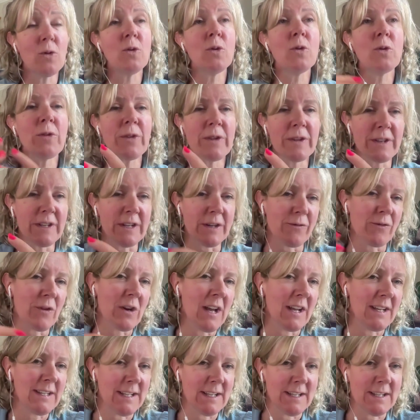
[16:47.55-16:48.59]
all the different
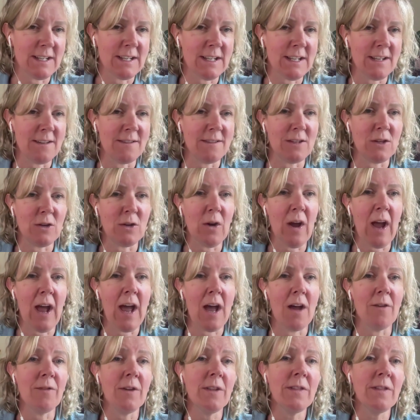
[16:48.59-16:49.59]
identities you have,